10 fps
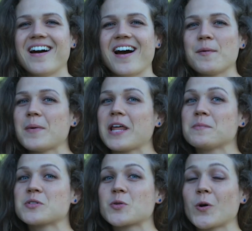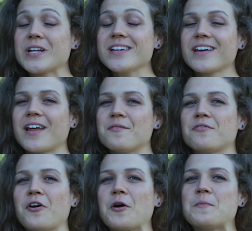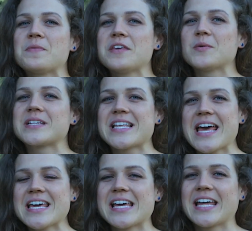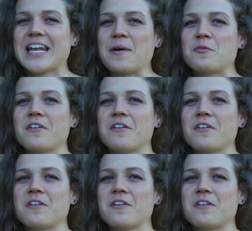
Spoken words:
My name is Courtney and I'm from the USA and I'm a